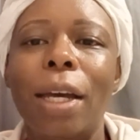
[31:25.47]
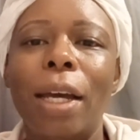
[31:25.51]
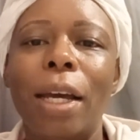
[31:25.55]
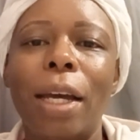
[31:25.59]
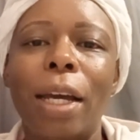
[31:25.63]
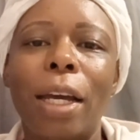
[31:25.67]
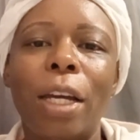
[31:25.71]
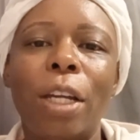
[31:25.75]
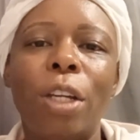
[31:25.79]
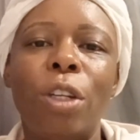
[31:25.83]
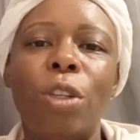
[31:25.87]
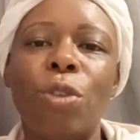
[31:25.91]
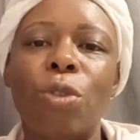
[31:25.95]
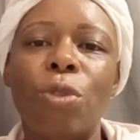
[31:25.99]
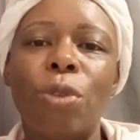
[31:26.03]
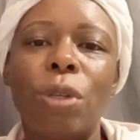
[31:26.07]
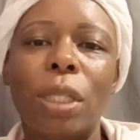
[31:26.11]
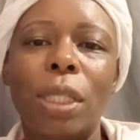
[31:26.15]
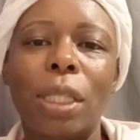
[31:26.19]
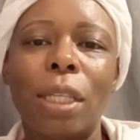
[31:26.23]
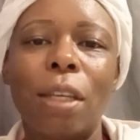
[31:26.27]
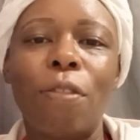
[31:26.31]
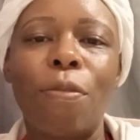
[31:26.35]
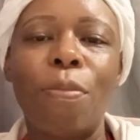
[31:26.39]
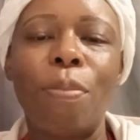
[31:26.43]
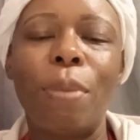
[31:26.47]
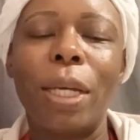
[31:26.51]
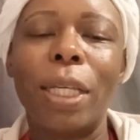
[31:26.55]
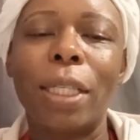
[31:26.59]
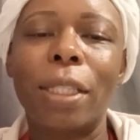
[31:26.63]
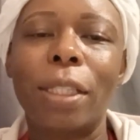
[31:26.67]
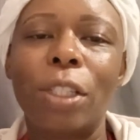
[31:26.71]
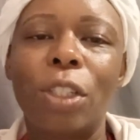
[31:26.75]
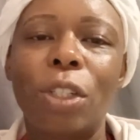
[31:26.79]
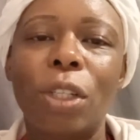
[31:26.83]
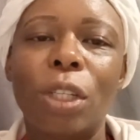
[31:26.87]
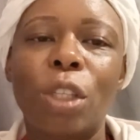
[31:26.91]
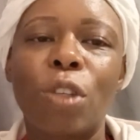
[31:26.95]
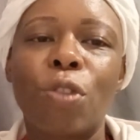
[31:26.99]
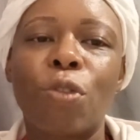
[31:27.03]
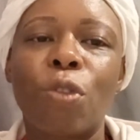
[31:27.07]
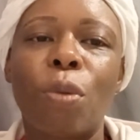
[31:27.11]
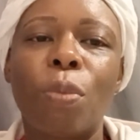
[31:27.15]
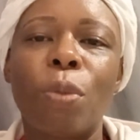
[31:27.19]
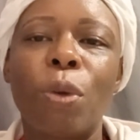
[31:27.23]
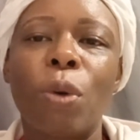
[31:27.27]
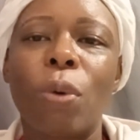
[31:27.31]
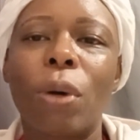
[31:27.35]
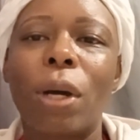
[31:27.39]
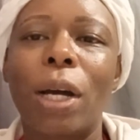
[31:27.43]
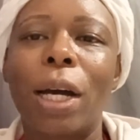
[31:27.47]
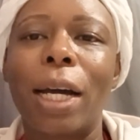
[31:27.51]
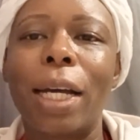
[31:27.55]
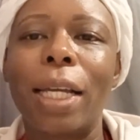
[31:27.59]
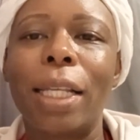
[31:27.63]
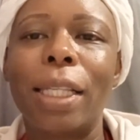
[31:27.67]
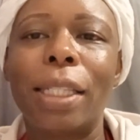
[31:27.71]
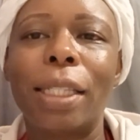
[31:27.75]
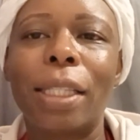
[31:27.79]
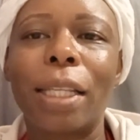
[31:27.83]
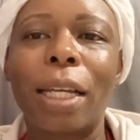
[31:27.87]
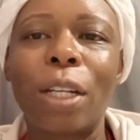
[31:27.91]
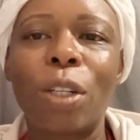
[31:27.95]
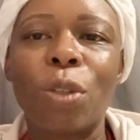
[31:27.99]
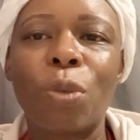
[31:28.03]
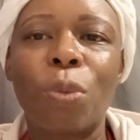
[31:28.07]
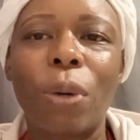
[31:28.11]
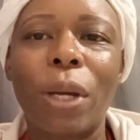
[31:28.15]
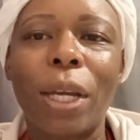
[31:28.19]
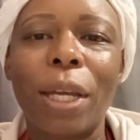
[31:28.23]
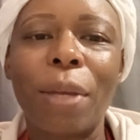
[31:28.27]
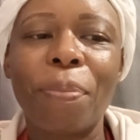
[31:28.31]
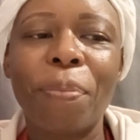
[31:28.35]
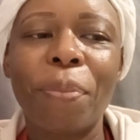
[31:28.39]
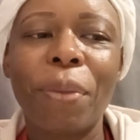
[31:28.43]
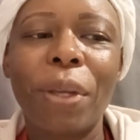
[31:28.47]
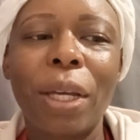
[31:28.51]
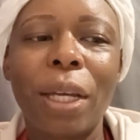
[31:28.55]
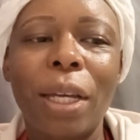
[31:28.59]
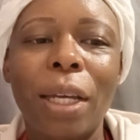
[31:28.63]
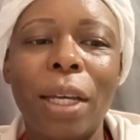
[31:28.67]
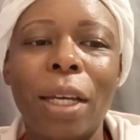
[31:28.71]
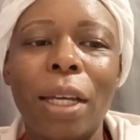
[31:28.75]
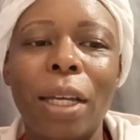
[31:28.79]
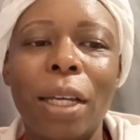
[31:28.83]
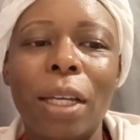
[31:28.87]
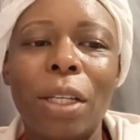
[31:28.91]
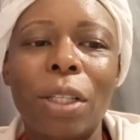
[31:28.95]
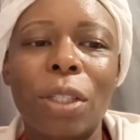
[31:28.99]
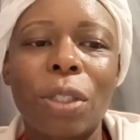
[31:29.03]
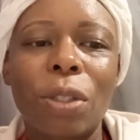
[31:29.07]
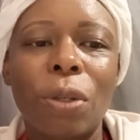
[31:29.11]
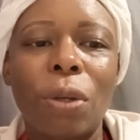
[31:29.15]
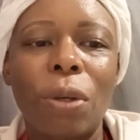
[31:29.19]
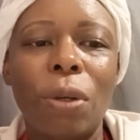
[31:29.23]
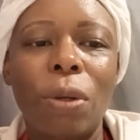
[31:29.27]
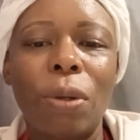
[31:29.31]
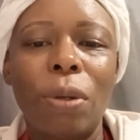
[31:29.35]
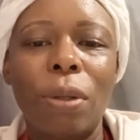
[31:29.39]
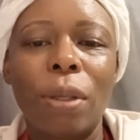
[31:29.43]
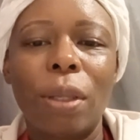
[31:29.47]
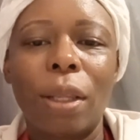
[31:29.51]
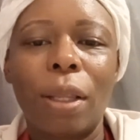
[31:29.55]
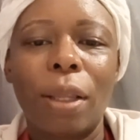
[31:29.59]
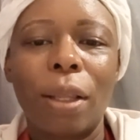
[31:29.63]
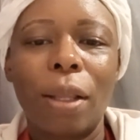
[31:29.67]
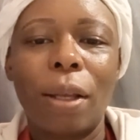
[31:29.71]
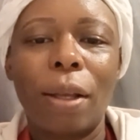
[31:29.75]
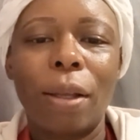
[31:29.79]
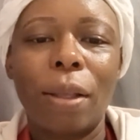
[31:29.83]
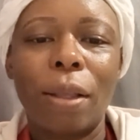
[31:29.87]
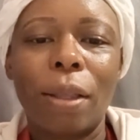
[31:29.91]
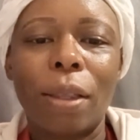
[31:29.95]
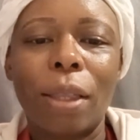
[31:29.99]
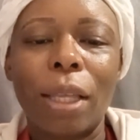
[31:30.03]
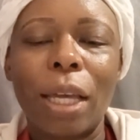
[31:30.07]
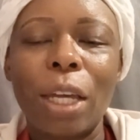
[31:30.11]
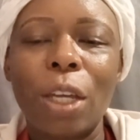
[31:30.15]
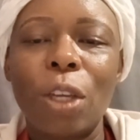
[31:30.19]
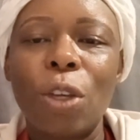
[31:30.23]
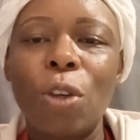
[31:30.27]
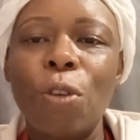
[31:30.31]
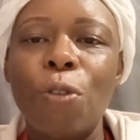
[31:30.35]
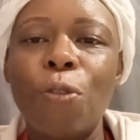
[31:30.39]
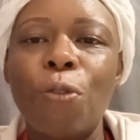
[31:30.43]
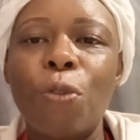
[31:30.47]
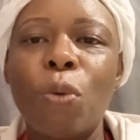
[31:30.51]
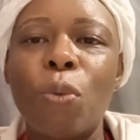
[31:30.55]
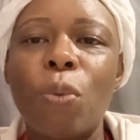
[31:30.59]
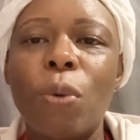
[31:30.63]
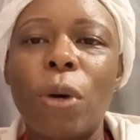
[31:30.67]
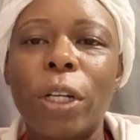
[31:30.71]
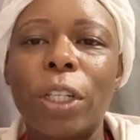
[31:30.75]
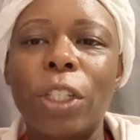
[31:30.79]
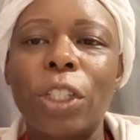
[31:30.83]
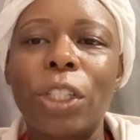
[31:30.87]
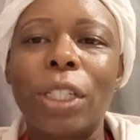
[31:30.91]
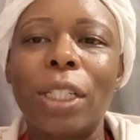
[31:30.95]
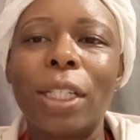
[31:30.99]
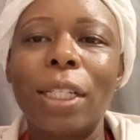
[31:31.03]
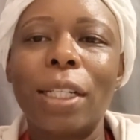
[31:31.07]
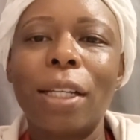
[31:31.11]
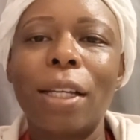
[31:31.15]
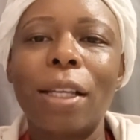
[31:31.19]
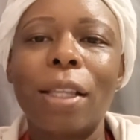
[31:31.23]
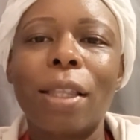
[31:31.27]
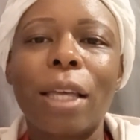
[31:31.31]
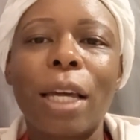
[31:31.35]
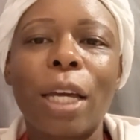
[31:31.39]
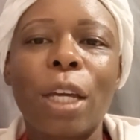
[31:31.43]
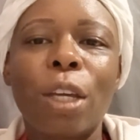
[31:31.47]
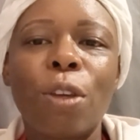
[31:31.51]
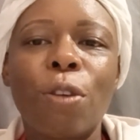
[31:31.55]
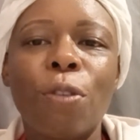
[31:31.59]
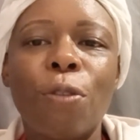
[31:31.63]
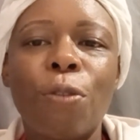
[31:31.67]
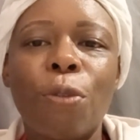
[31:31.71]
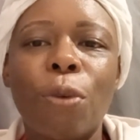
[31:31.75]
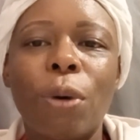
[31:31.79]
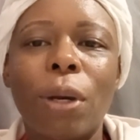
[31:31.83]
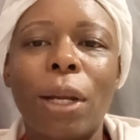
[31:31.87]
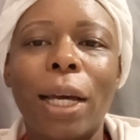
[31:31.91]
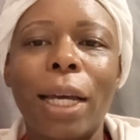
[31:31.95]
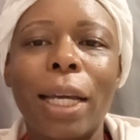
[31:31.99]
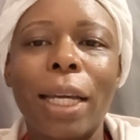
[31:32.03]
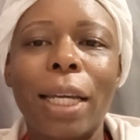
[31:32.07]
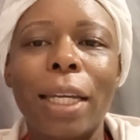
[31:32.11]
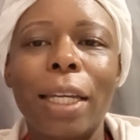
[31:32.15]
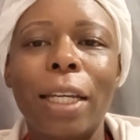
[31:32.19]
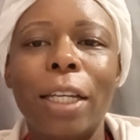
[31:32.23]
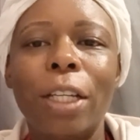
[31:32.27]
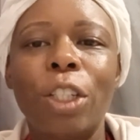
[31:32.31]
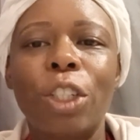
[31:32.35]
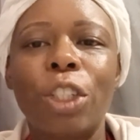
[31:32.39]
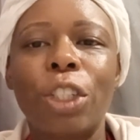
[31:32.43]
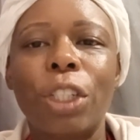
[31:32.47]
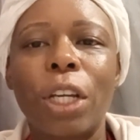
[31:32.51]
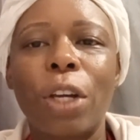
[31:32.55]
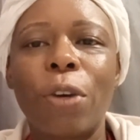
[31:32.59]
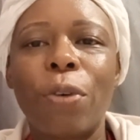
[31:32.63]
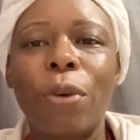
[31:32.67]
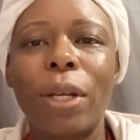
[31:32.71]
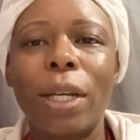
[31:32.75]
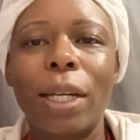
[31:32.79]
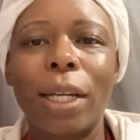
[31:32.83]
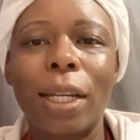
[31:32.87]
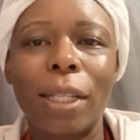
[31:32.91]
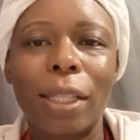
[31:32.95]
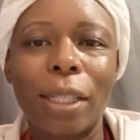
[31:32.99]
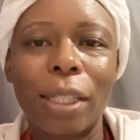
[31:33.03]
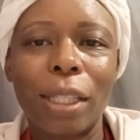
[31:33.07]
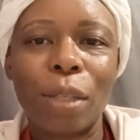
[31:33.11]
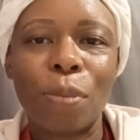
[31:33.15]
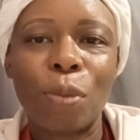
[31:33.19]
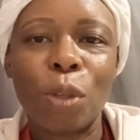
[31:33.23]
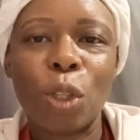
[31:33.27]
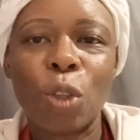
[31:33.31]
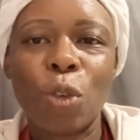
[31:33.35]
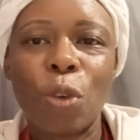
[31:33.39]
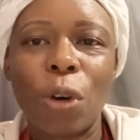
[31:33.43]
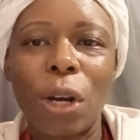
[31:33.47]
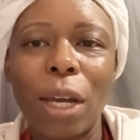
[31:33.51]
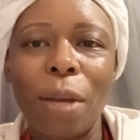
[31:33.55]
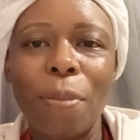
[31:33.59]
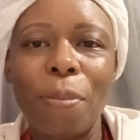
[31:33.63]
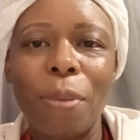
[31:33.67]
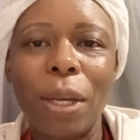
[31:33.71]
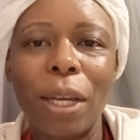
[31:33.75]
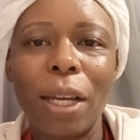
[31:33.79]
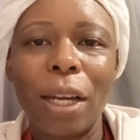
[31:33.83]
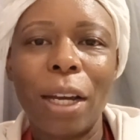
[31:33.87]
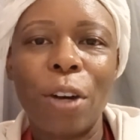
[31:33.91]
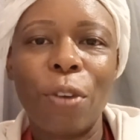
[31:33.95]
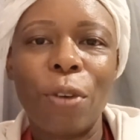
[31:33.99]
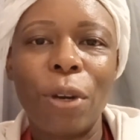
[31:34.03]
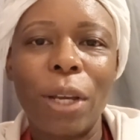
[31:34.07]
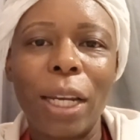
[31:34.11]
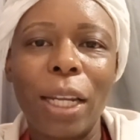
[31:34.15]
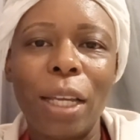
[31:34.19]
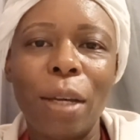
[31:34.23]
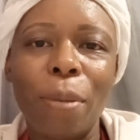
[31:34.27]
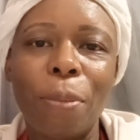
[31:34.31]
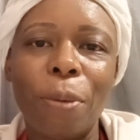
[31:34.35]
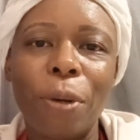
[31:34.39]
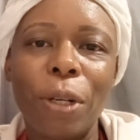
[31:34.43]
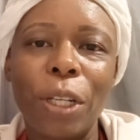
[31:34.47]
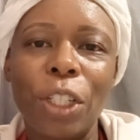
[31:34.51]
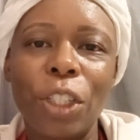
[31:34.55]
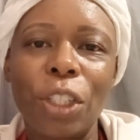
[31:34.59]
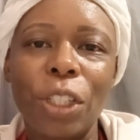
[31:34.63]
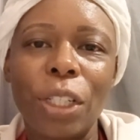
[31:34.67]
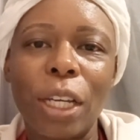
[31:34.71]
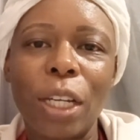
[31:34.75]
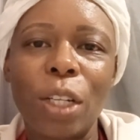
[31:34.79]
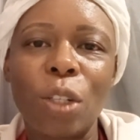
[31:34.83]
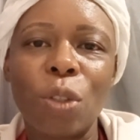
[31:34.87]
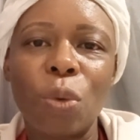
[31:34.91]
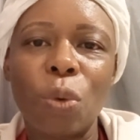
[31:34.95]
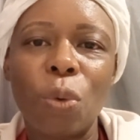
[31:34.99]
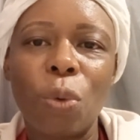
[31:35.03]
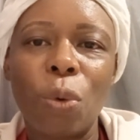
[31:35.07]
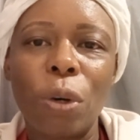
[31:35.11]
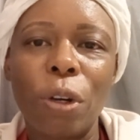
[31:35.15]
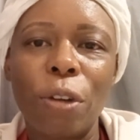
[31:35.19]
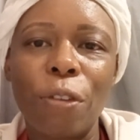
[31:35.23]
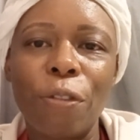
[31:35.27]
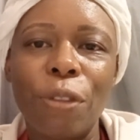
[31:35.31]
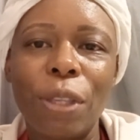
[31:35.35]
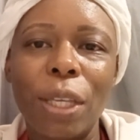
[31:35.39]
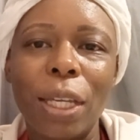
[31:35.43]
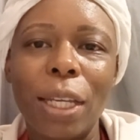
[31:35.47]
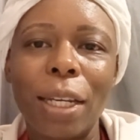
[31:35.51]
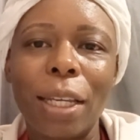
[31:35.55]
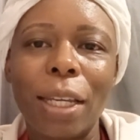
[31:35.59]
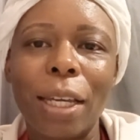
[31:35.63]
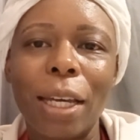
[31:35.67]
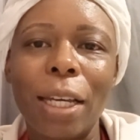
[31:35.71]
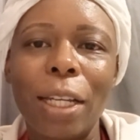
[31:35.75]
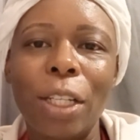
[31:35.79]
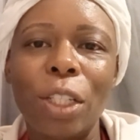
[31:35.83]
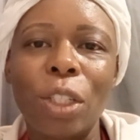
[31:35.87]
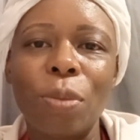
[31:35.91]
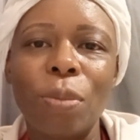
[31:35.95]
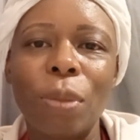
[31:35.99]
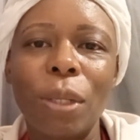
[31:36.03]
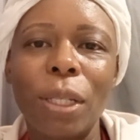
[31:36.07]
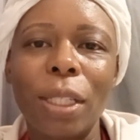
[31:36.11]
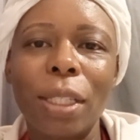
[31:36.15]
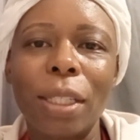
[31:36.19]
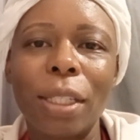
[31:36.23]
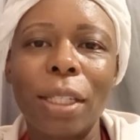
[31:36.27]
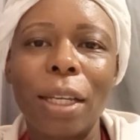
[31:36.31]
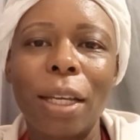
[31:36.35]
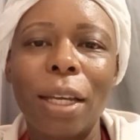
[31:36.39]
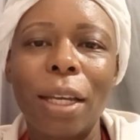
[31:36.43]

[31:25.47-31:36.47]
and you receive messages from your guides that way. So thank you for watching. Thank you for liking, sharing and subscribing. I really appreciate all of the engagement